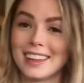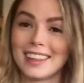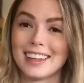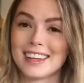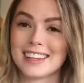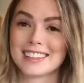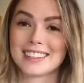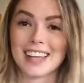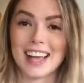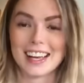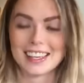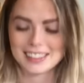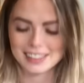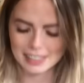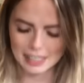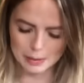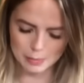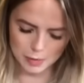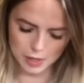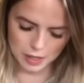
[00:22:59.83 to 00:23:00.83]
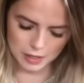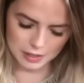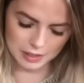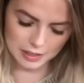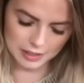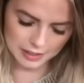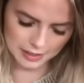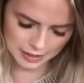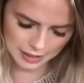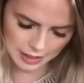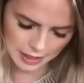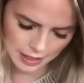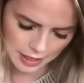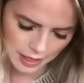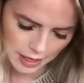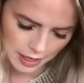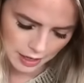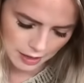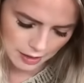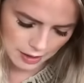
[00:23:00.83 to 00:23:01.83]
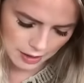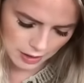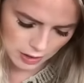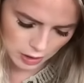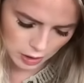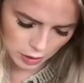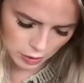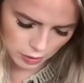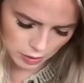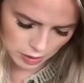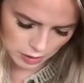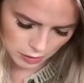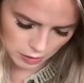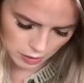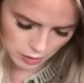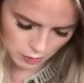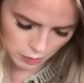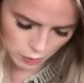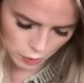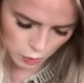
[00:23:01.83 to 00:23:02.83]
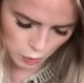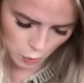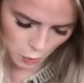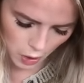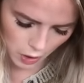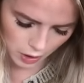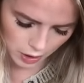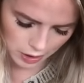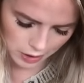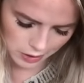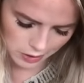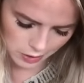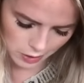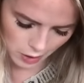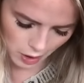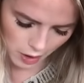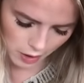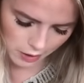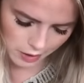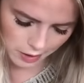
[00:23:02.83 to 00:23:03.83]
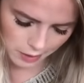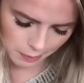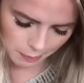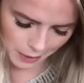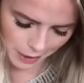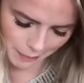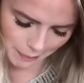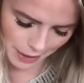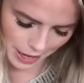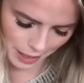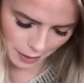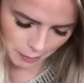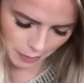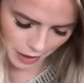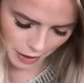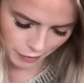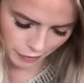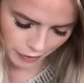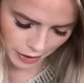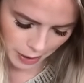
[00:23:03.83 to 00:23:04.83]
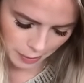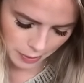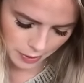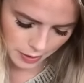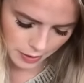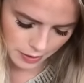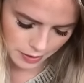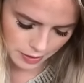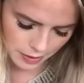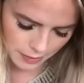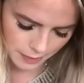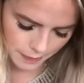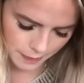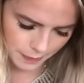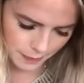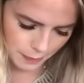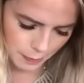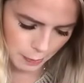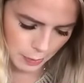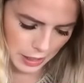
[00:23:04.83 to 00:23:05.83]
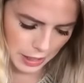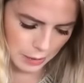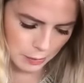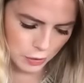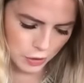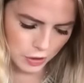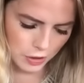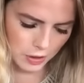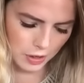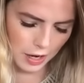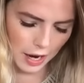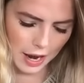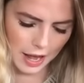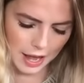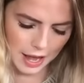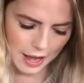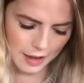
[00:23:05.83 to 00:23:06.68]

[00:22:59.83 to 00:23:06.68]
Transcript: in the exact same colors. This uses Swanky Sock by Magpie Fibers, but I'm sure I